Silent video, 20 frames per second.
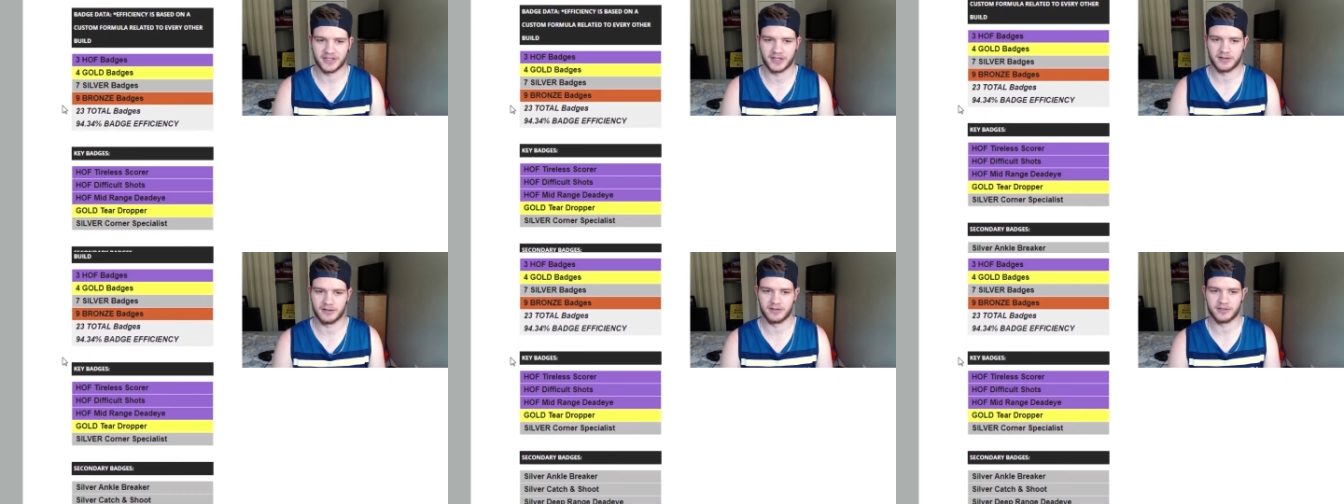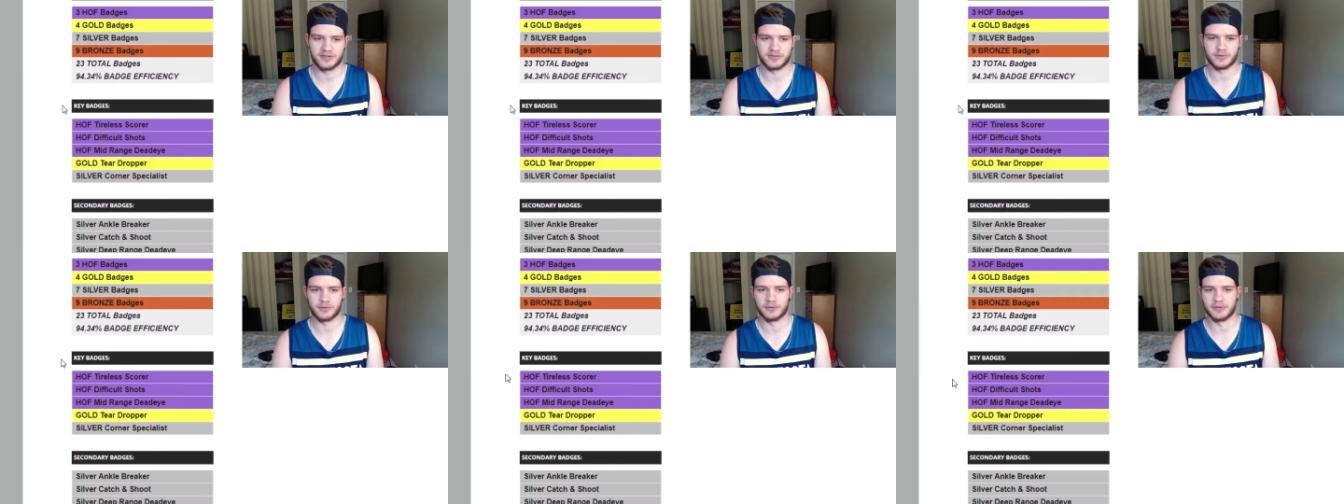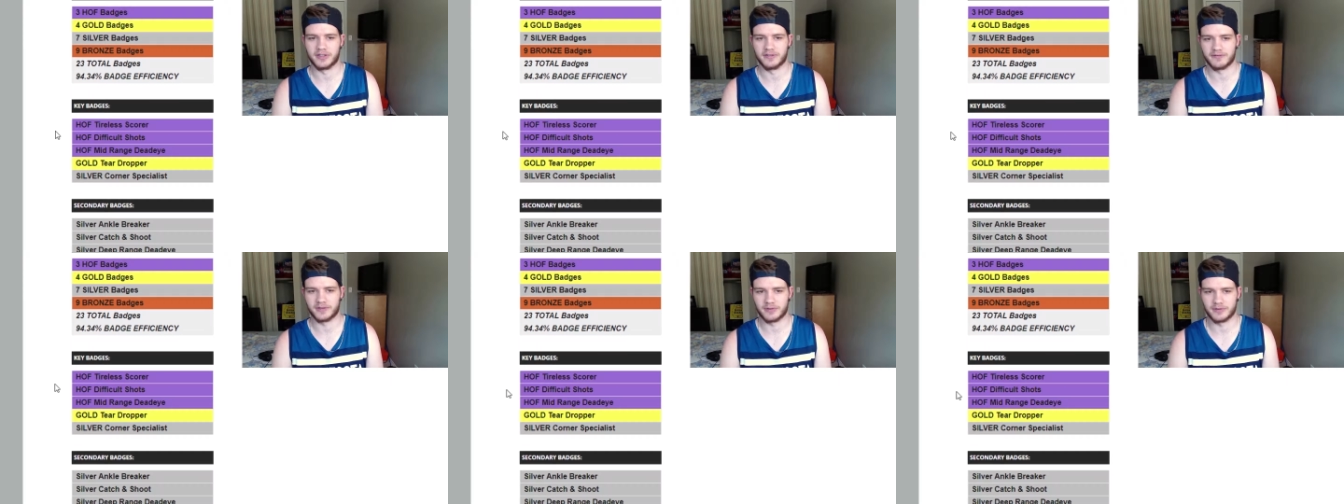tireless score,
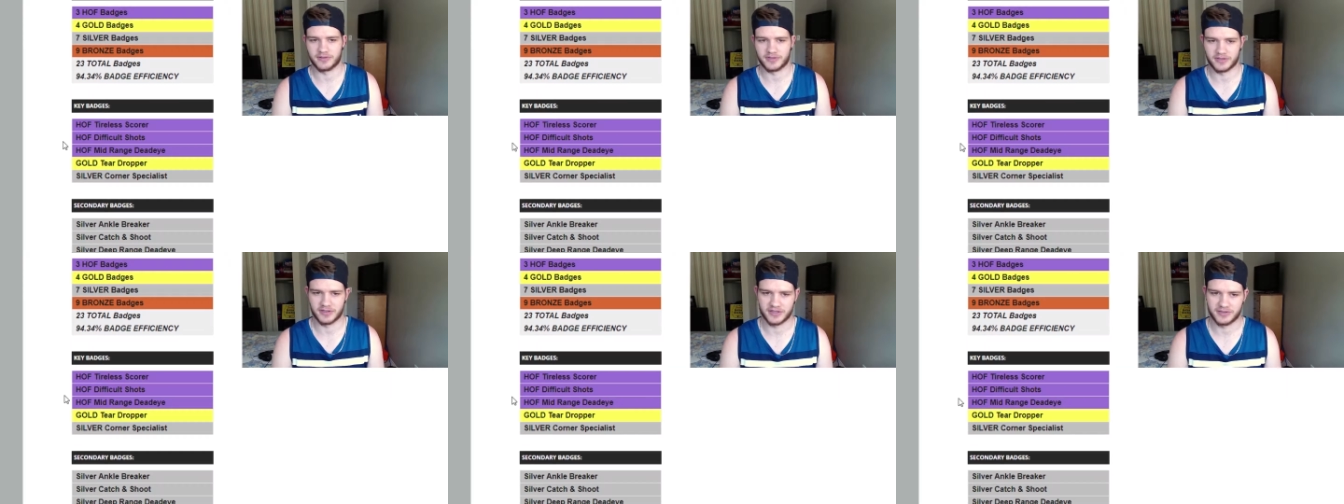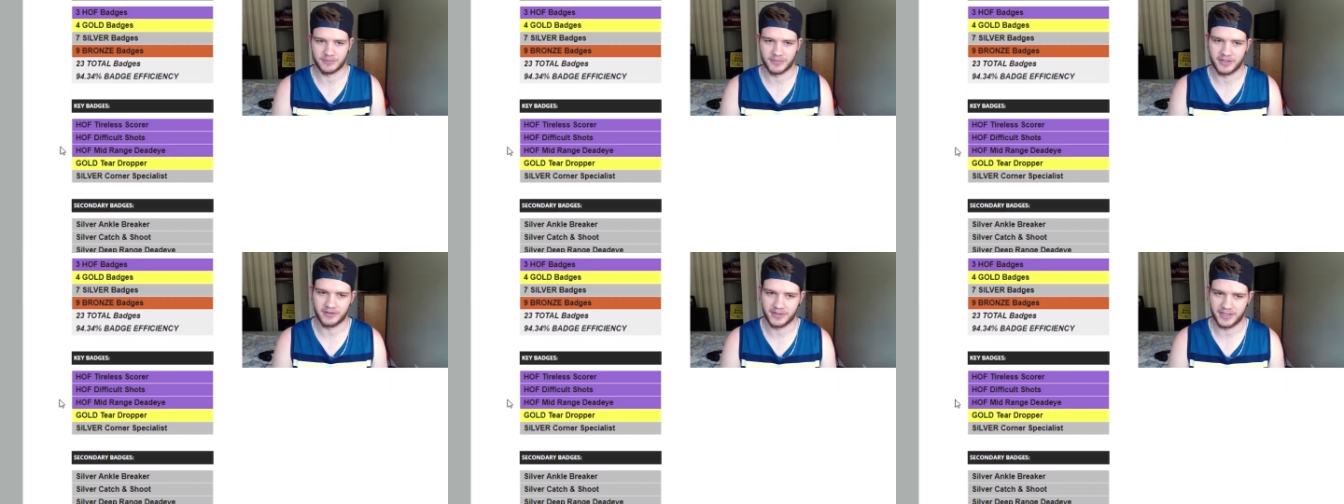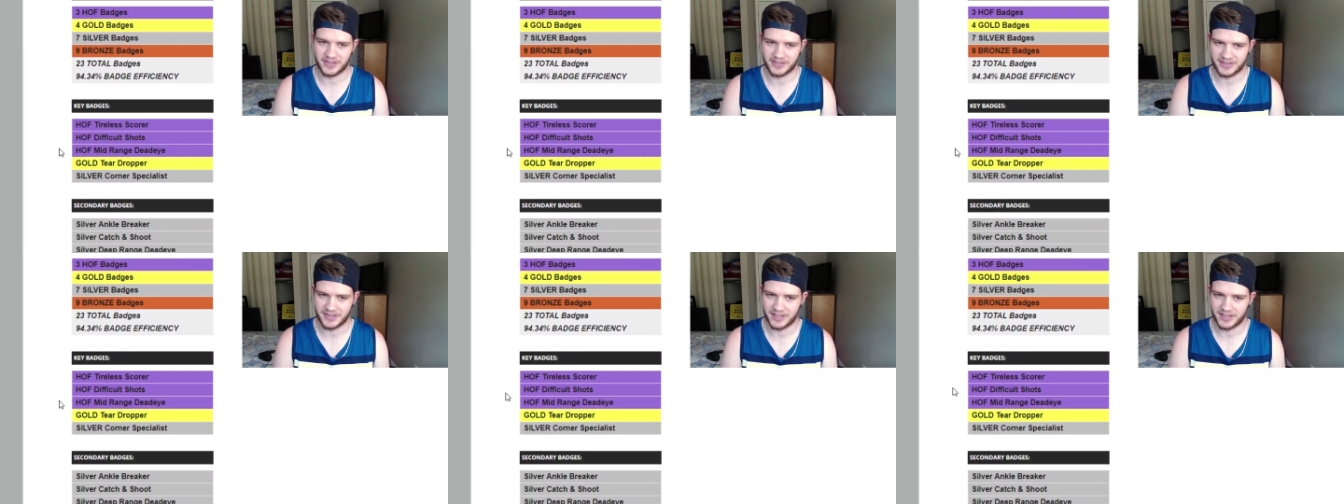difficult shots,
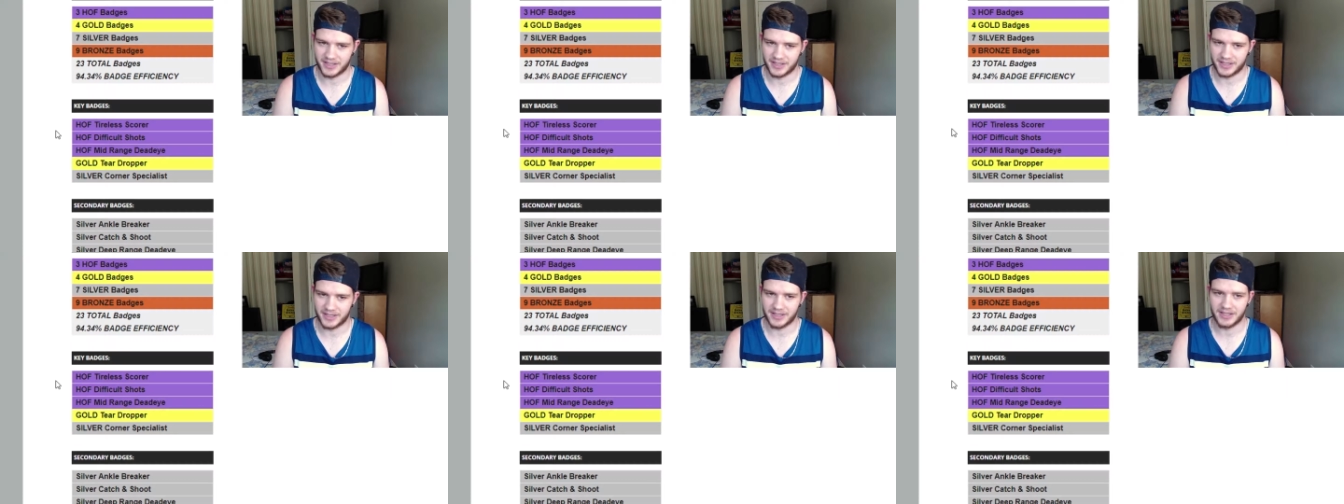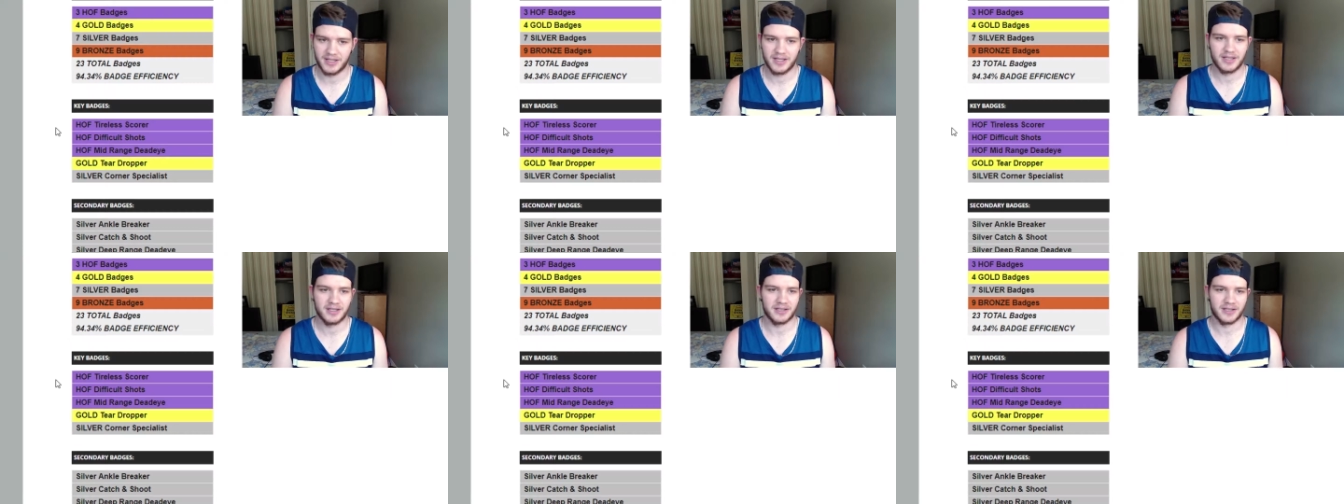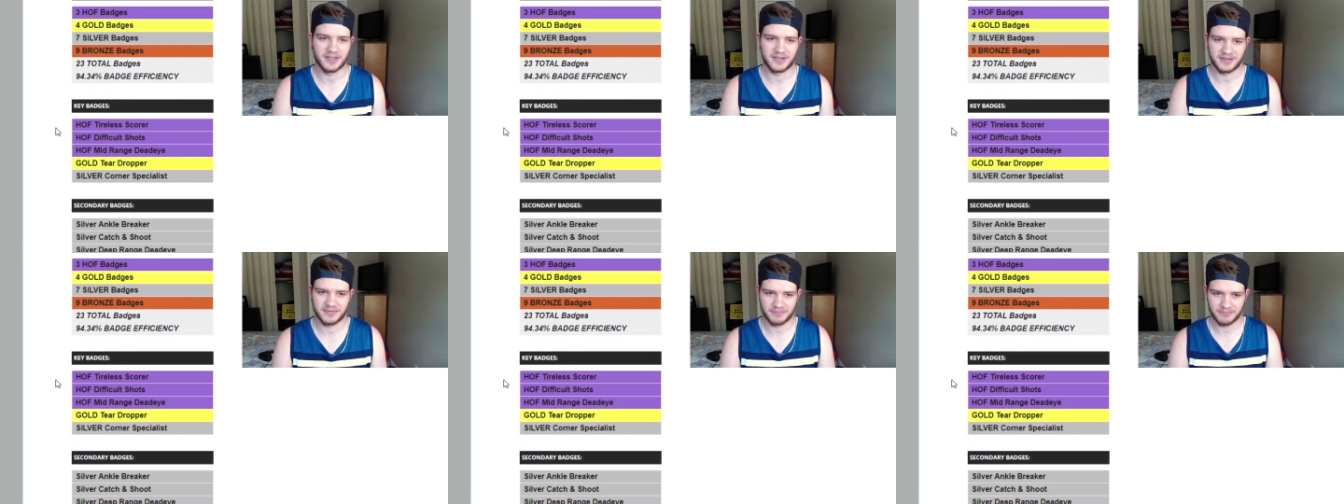mid-range Deadeye.
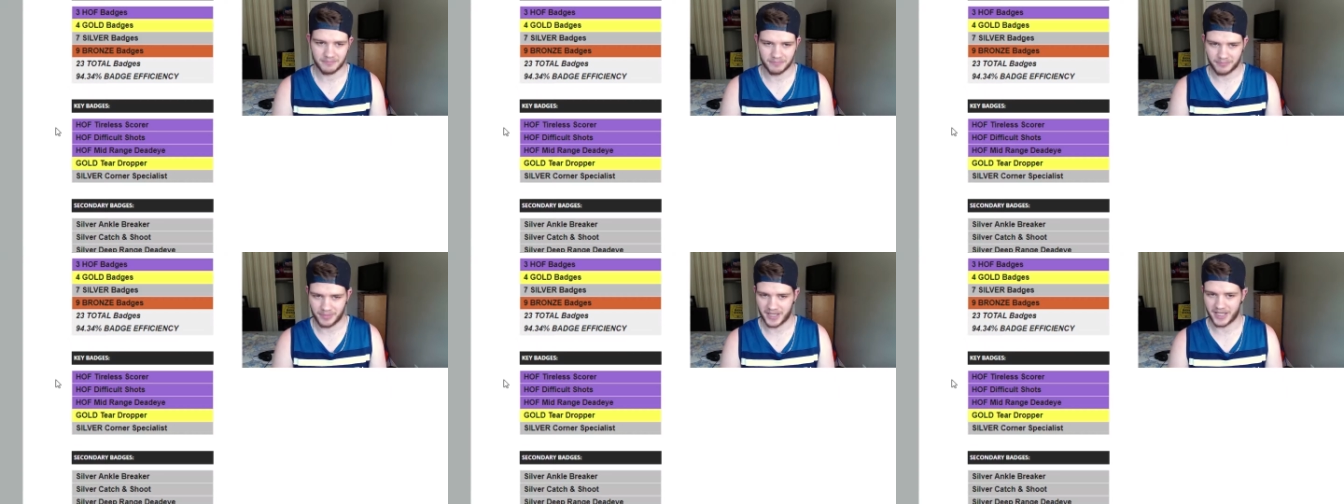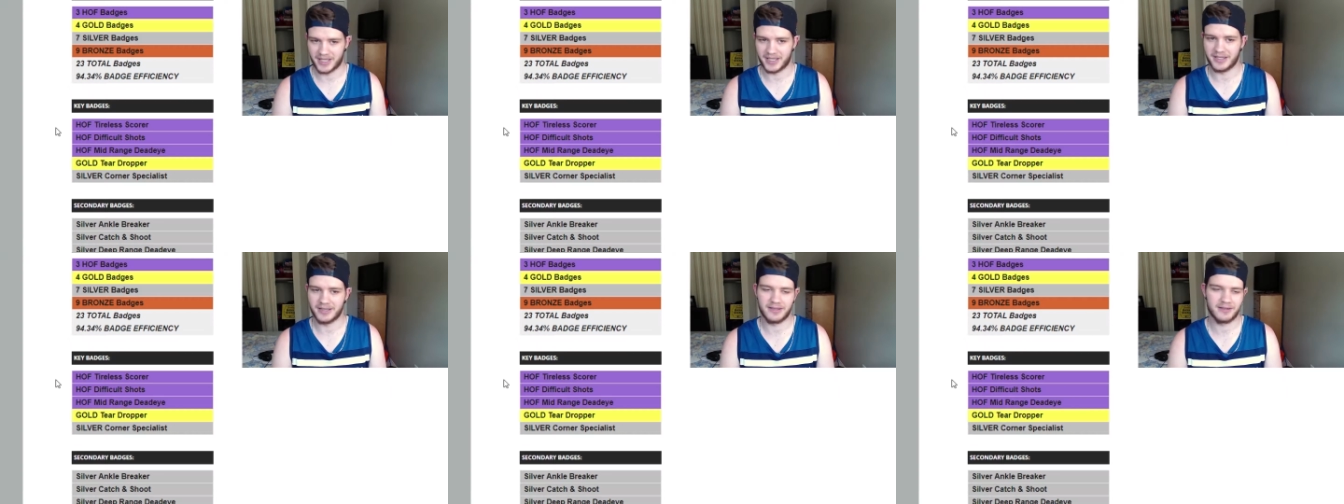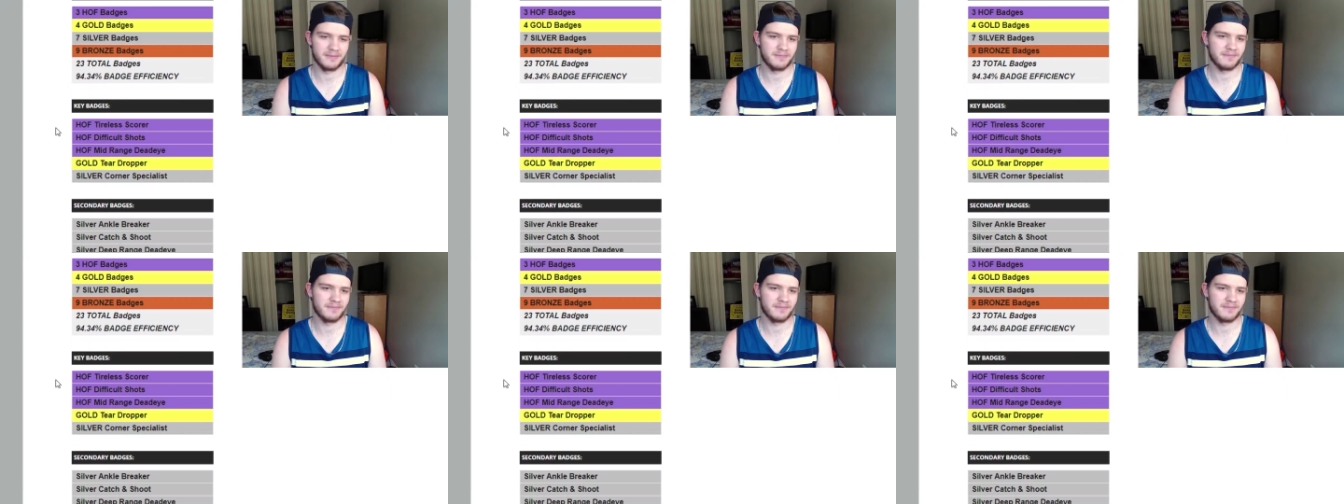That's big.